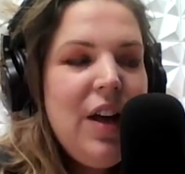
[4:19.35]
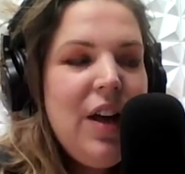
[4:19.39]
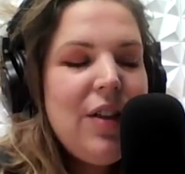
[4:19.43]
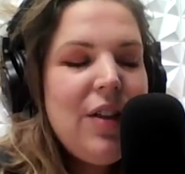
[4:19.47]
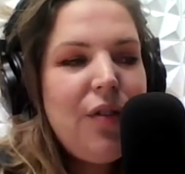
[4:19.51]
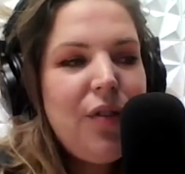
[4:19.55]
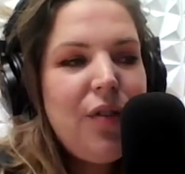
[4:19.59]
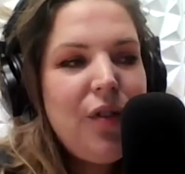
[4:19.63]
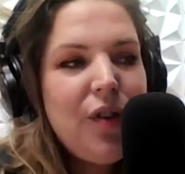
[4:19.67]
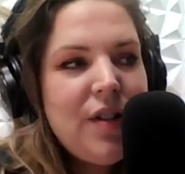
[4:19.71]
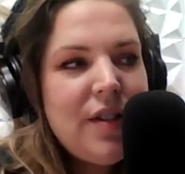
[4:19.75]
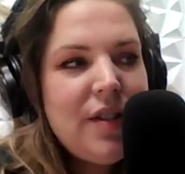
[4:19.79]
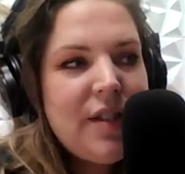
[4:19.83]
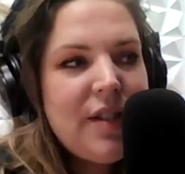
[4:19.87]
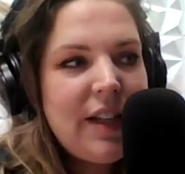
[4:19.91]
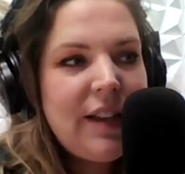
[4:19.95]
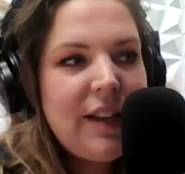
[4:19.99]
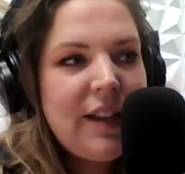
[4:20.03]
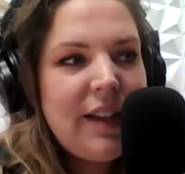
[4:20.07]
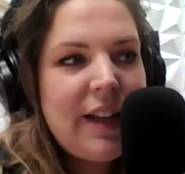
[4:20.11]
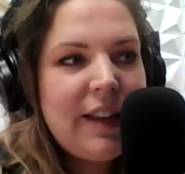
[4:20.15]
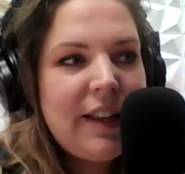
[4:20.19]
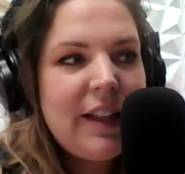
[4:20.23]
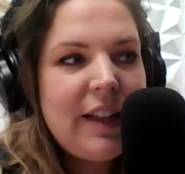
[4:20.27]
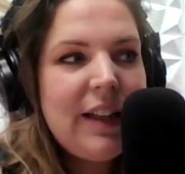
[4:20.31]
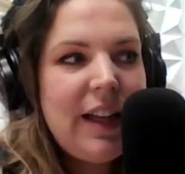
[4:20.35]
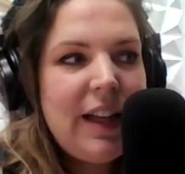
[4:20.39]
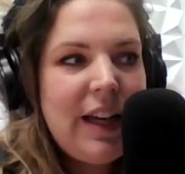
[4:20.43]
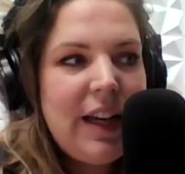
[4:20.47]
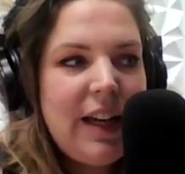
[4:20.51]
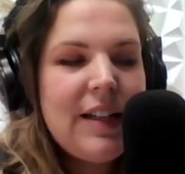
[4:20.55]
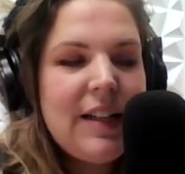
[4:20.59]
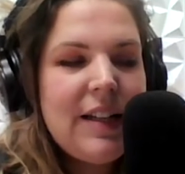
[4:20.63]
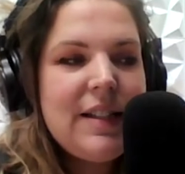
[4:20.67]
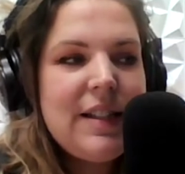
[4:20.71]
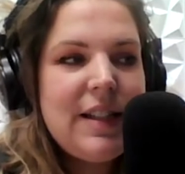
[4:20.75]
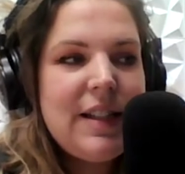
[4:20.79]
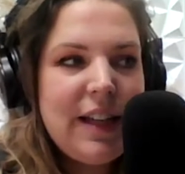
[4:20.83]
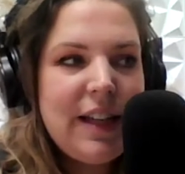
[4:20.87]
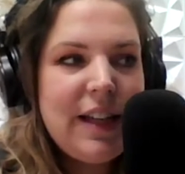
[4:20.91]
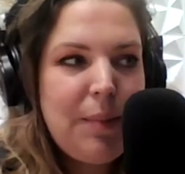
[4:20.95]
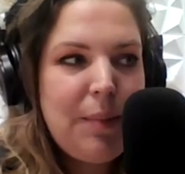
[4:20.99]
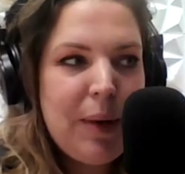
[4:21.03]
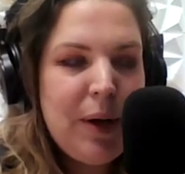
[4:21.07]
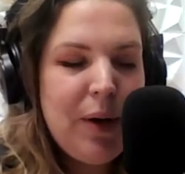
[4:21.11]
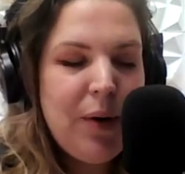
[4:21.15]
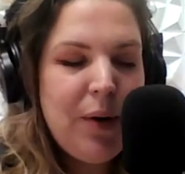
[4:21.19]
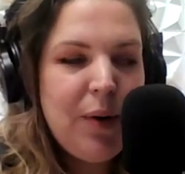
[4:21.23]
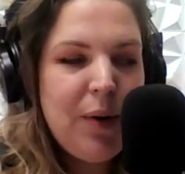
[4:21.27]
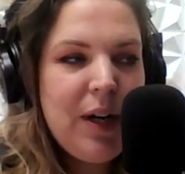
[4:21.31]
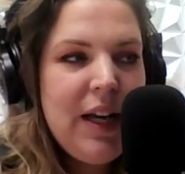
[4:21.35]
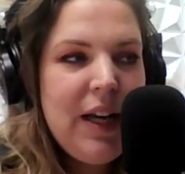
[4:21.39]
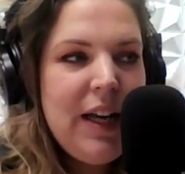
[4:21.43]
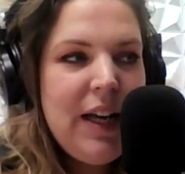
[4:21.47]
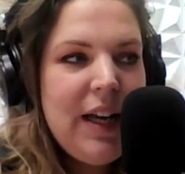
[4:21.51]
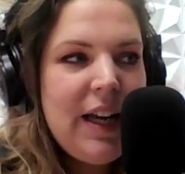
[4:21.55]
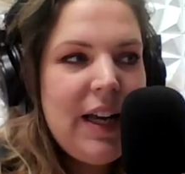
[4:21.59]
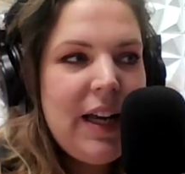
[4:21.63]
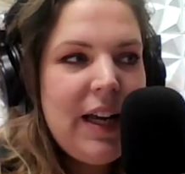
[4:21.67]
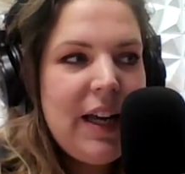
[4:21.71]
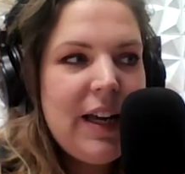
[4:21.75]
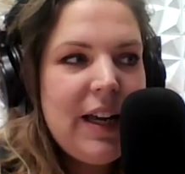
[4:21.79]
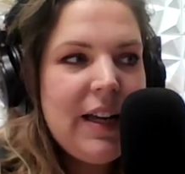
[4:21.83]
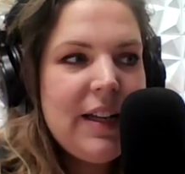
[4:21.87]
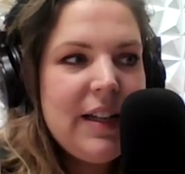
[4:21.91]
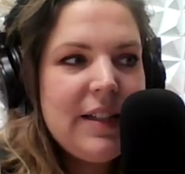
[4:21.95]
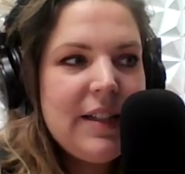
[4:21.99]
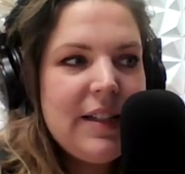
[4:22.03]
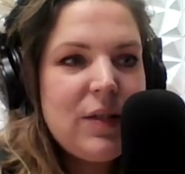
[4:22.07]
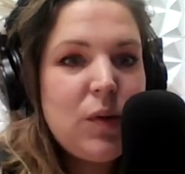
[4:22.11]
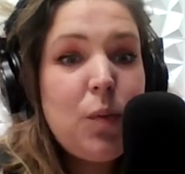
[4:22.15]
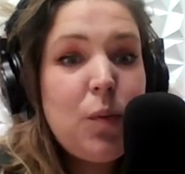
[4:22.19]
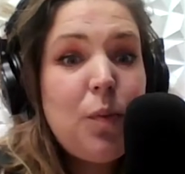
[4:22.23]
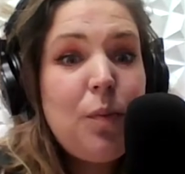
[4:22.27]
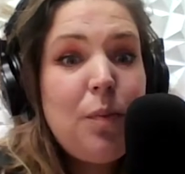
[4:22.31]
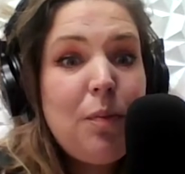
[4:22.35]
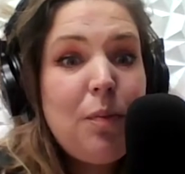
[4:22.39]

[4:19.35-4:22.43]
the first thing that the ladies think about is